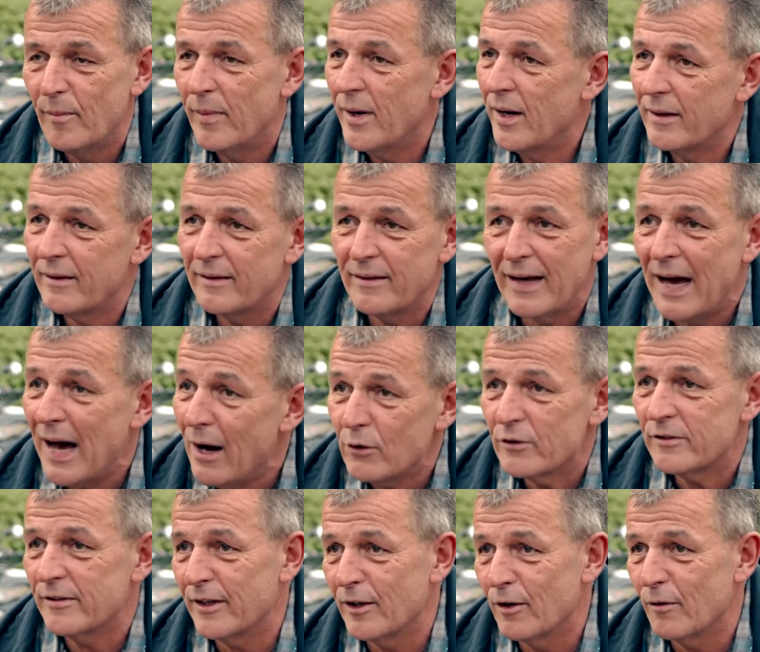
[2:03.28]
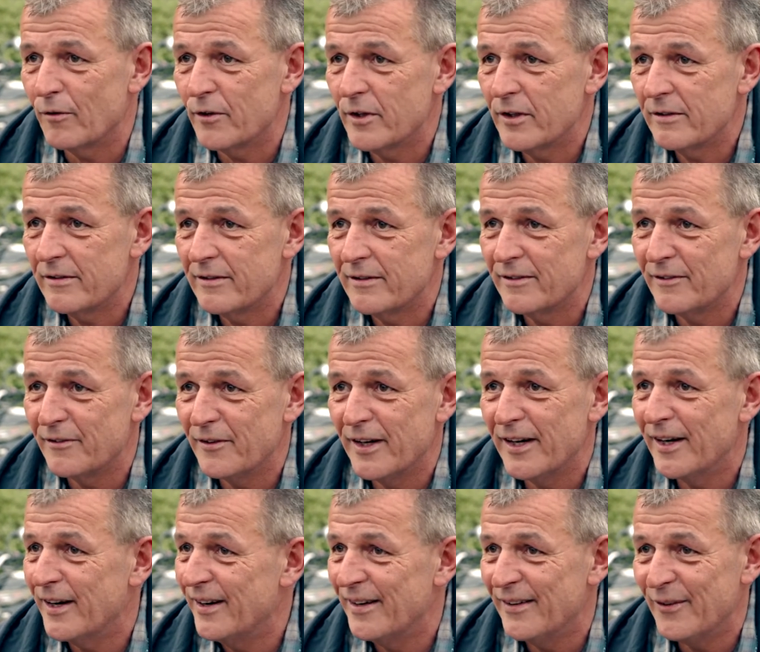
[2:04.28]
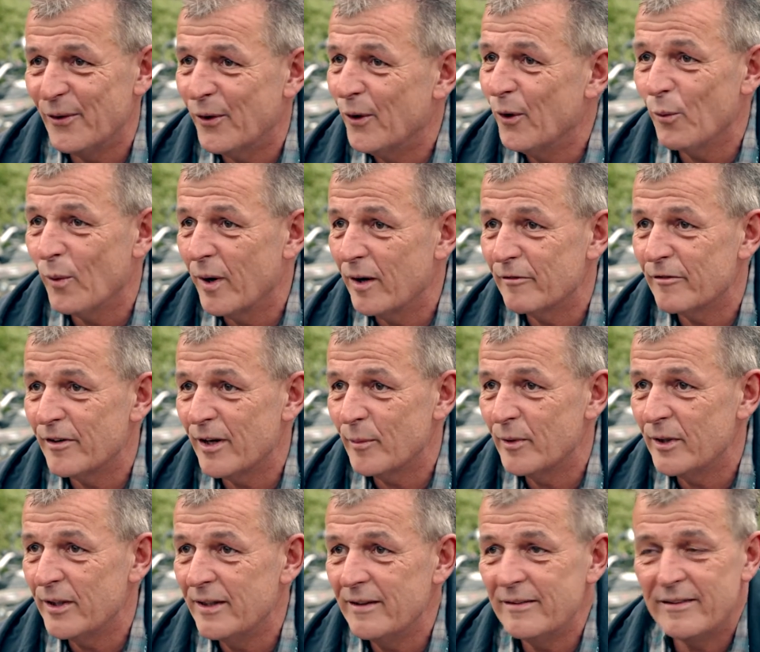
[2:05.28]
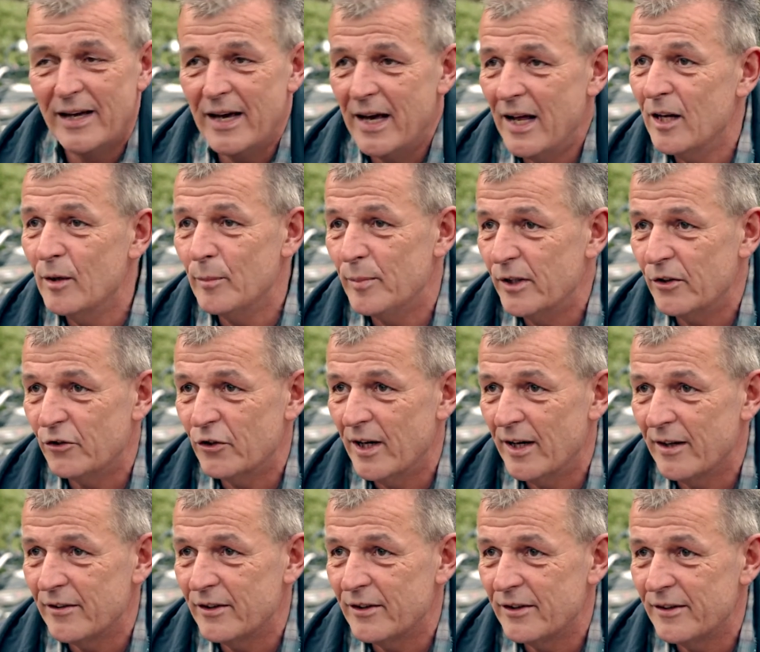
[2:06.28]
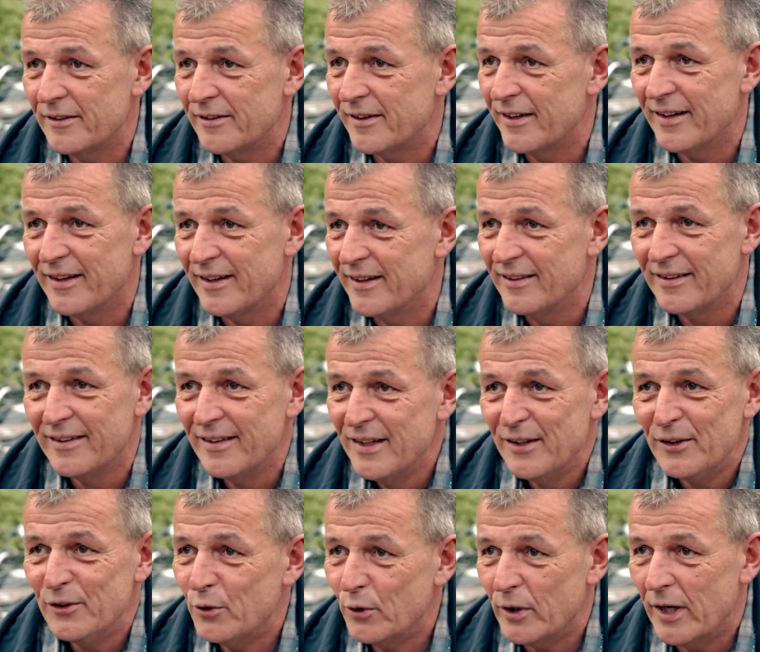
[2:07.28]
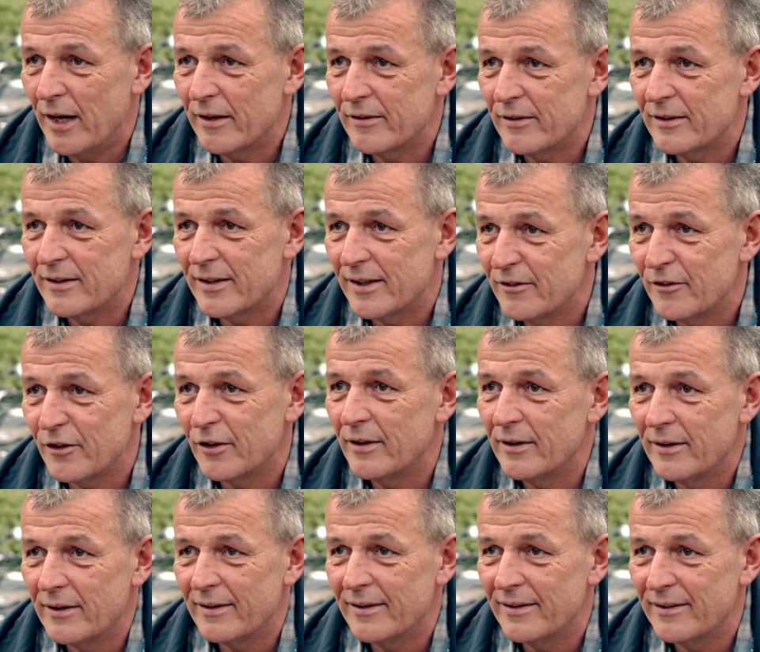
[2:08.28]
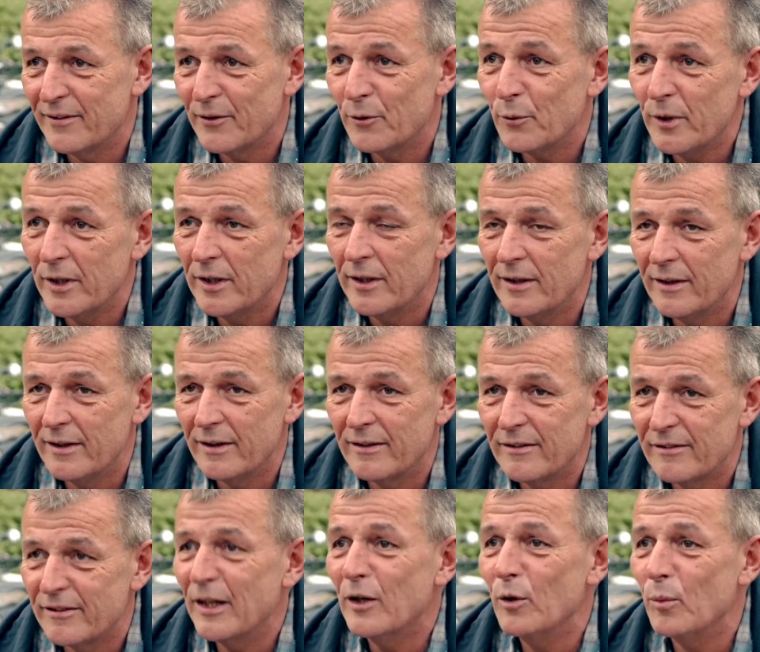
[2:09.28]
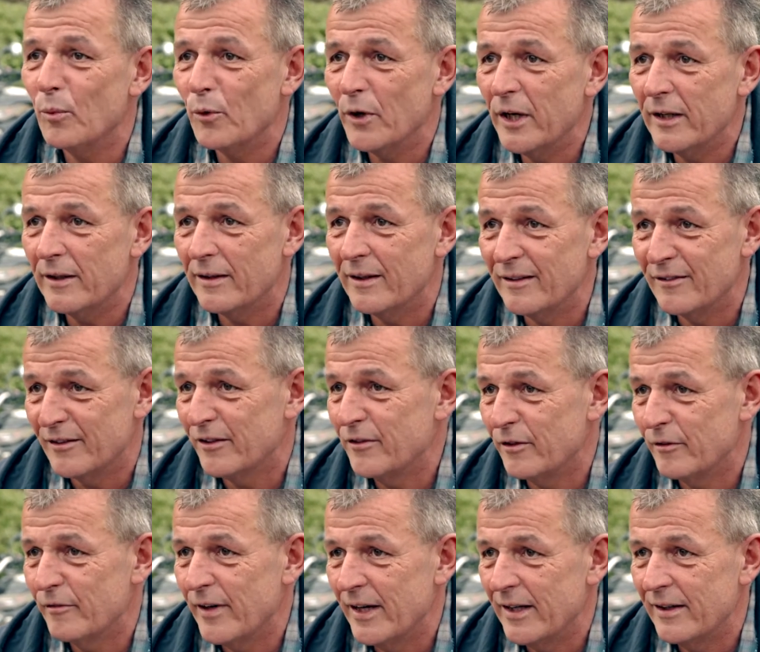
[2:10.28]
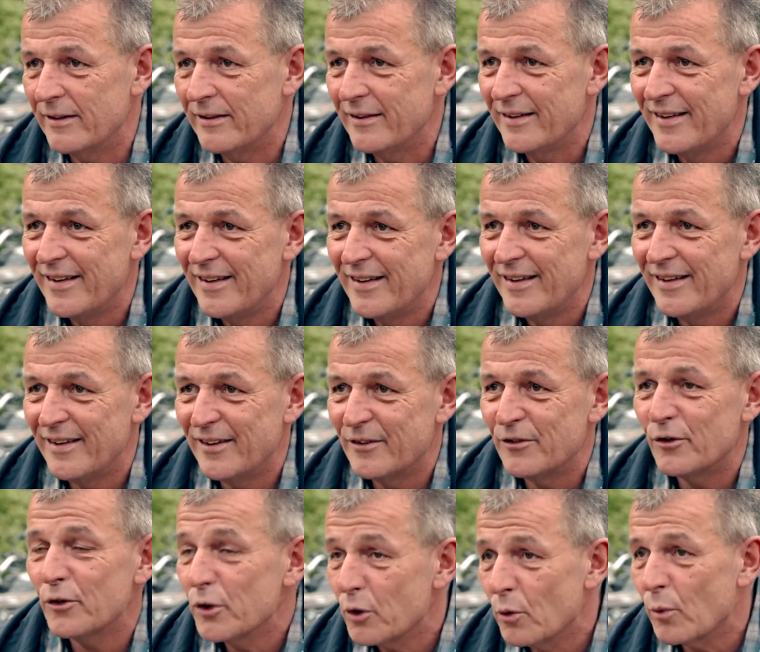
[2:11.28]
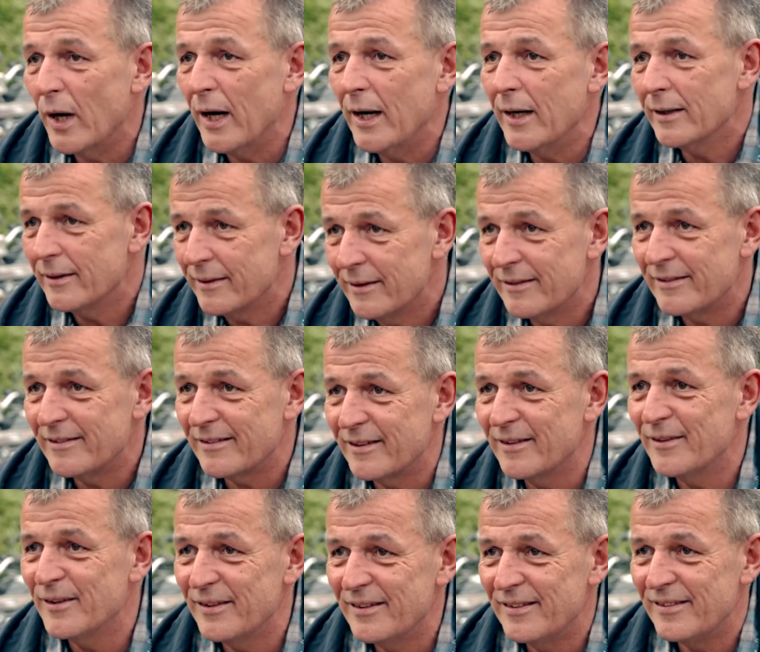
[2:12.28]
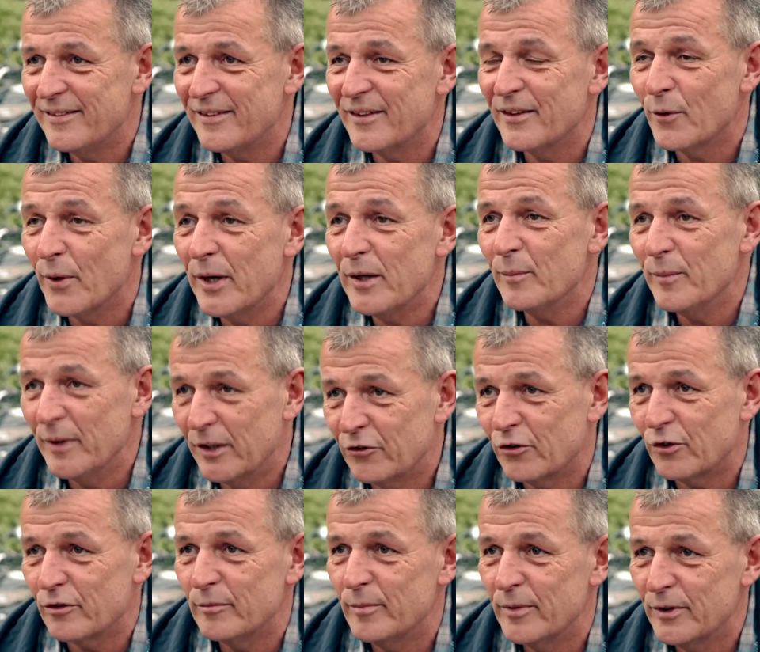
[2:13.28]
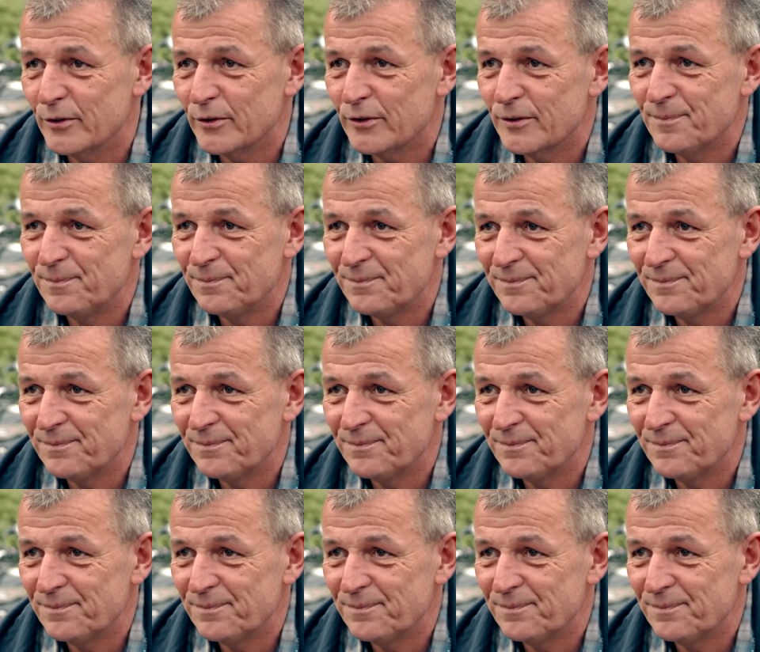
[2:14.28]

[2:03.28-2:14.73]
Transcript: but outside of this, they are all one family. They help each other. They are together, and they uh, they're really celebrating this event. Uh, so you're right. It's a it's a great mixture of both.